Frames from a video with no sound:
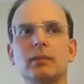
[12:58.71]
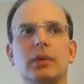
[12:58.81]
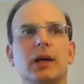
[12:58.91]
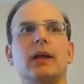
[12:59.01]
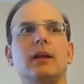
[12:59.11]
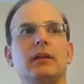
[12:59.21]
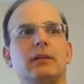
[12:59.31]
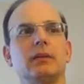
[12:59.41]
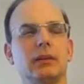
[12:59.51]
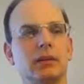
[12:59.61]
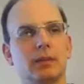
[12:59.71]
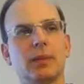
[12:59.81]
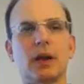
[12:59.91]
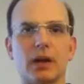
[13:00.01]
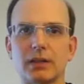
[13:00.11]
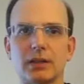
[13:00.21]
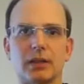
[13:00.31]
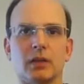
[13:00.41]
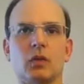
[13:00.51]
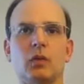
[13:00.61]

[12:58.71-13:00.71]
but in comparison